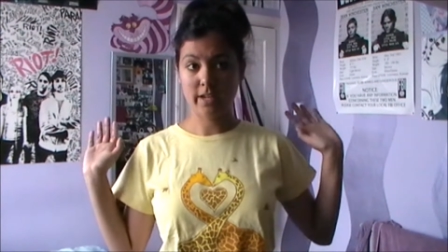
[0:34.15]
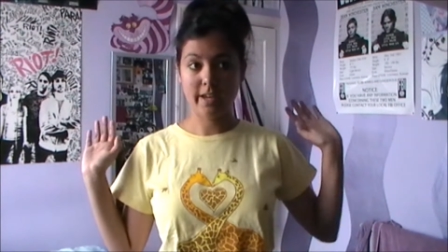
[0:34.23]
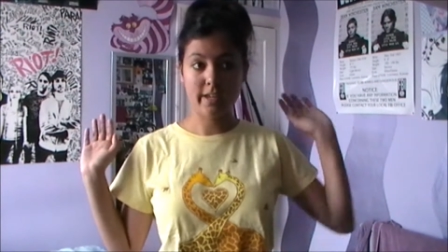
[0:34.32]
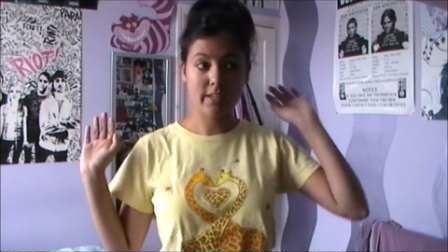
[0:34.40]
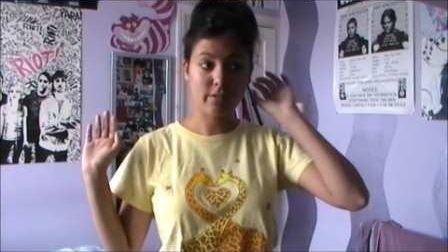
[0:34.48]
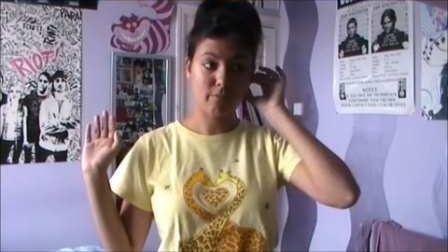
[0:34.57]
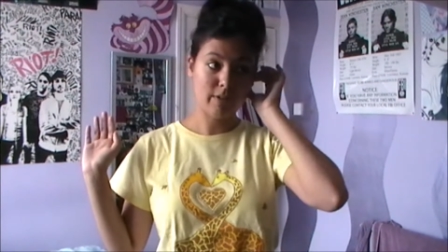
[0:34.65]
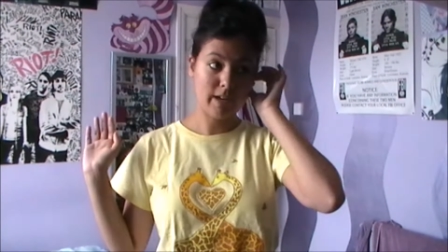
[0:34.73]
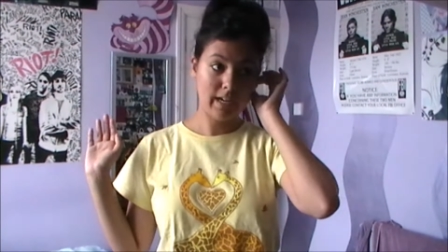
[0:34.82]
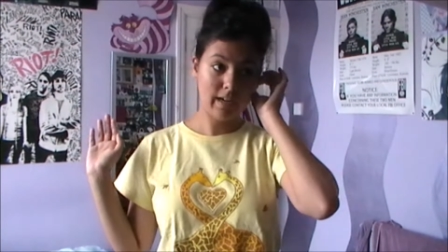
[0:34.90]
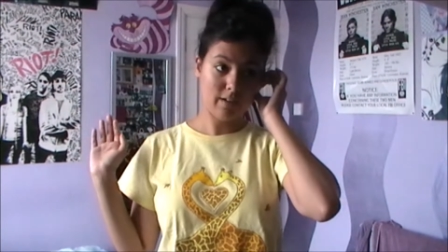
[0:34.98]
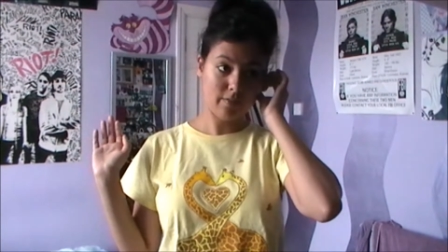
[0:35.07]
It's
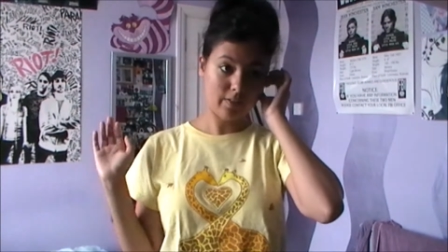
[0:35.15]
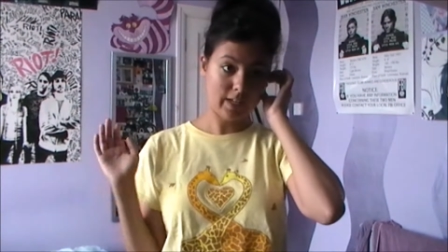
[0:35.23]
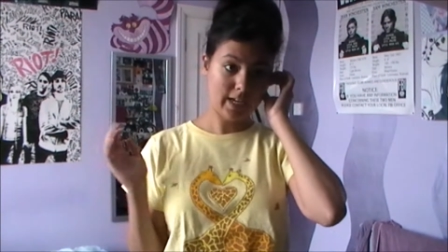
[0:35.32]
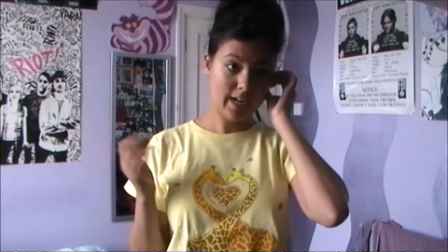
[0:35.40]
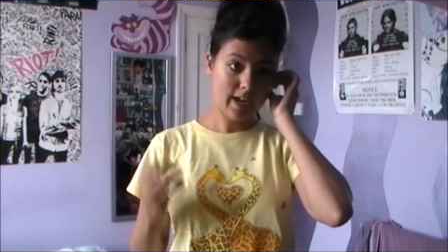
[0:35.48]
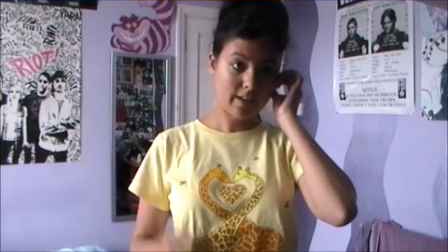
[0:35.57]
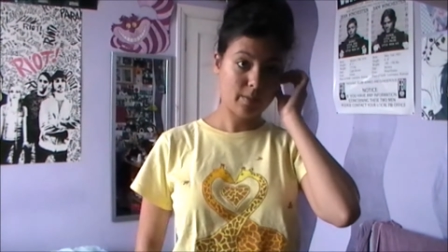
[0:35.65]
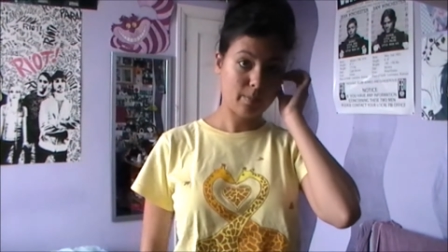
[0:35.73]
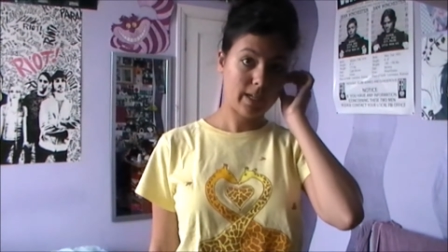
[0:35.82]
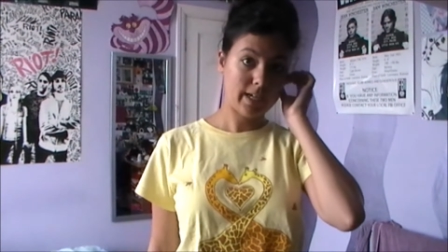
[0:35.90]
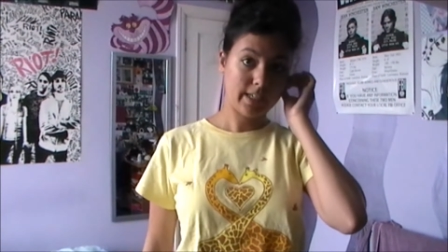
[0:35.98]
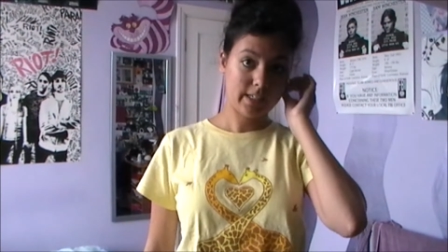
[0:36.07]
really lovely, and the
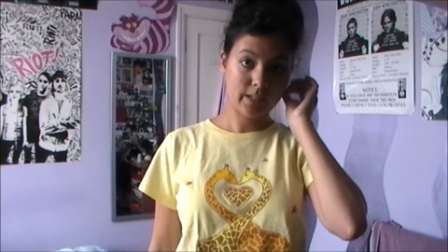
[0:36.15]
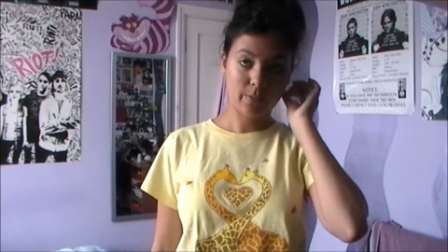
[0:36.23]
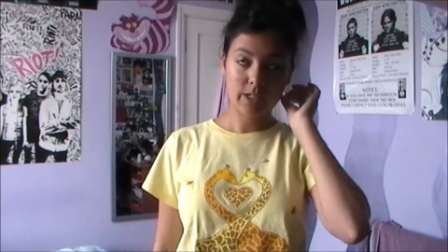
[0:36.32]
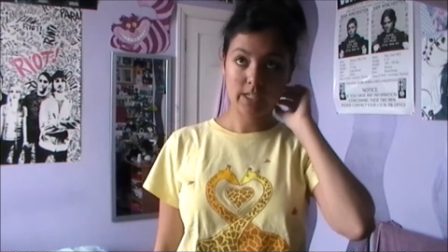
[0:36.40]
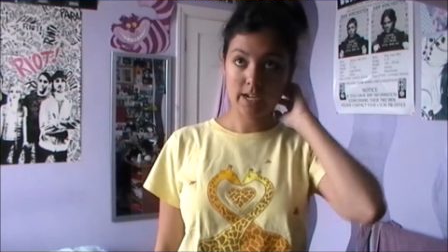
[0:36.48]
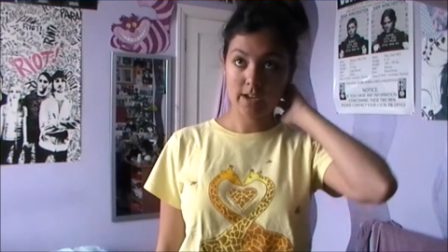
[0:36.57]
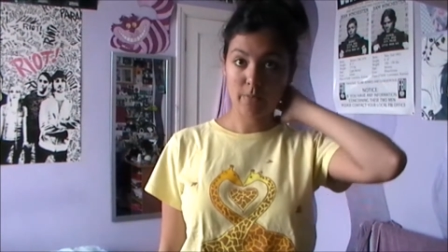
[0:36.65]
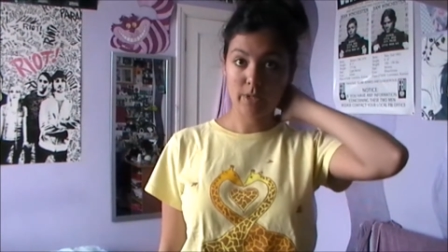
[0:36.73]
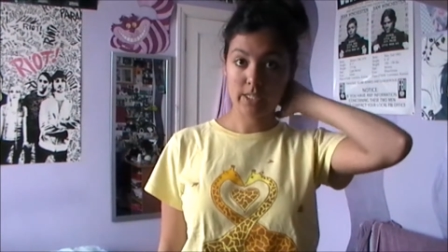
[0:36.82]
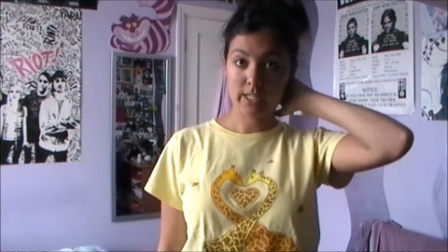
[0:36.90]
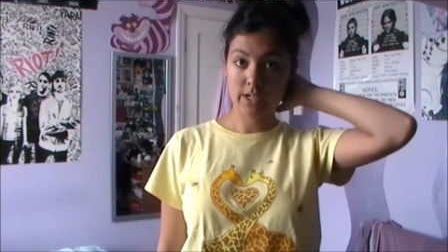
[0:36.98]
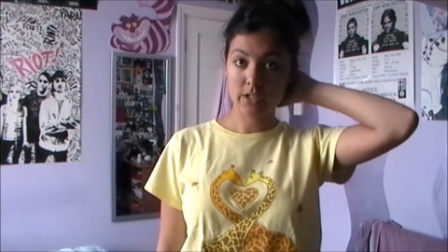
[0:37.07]
place that we stayed,
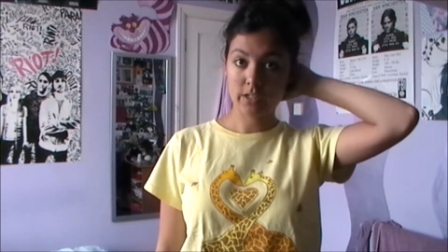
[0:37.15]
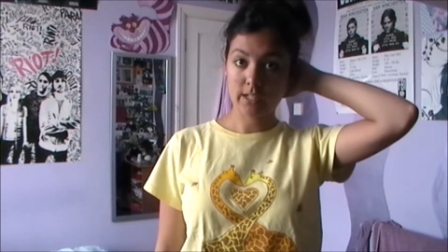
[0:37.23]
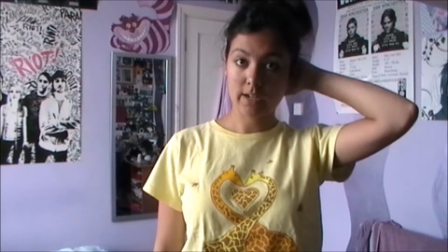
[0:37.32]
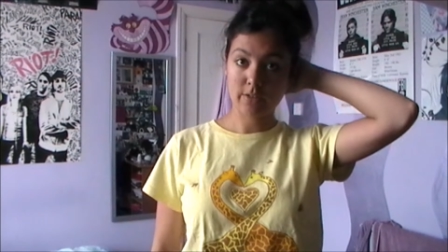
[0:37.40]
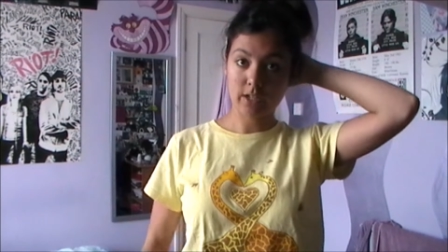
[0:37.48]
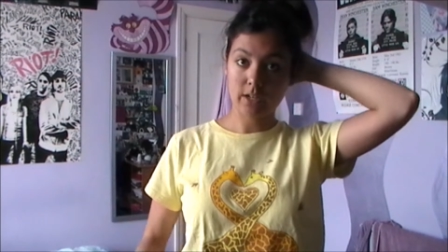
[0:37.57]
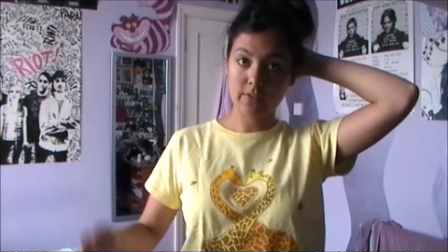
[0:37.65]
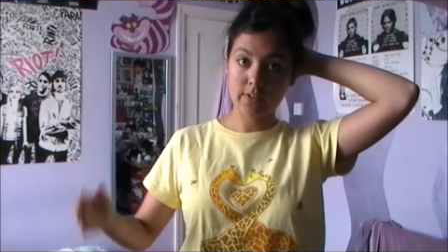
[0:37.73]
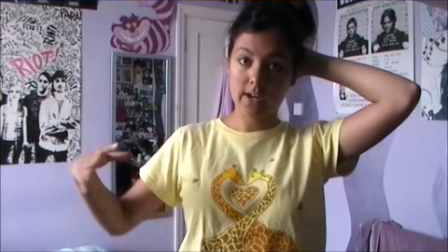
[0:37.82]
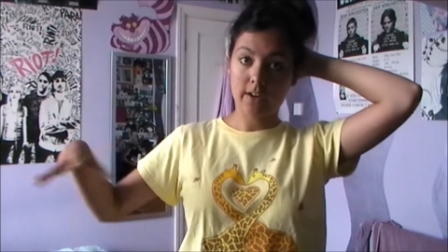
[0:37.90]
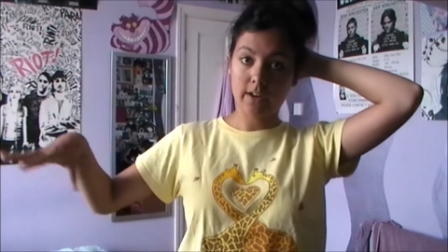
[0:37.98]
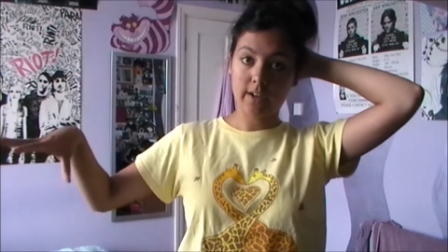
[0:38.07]
we stayed just outside of
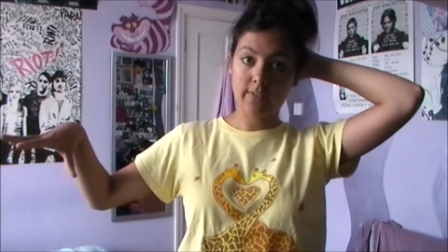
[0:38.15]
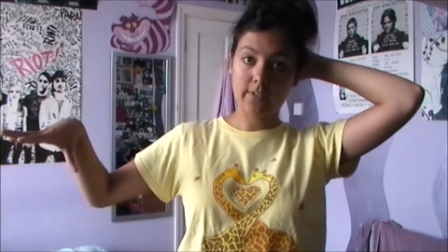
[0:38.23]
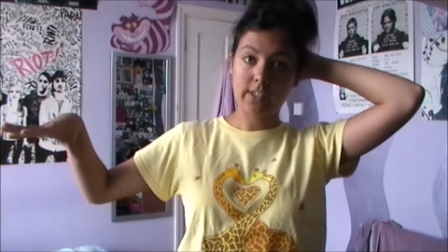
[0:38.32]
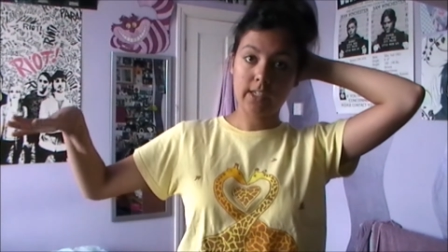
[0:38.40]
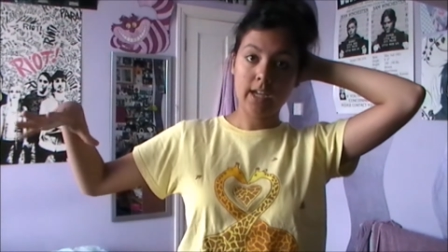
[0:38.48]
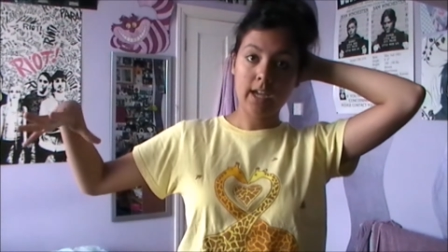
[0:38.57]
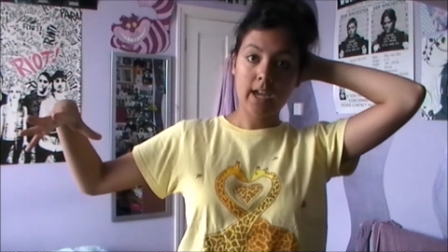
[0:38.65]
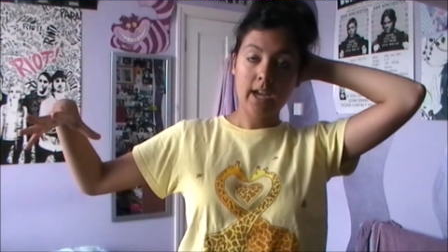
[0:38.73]
St Ives.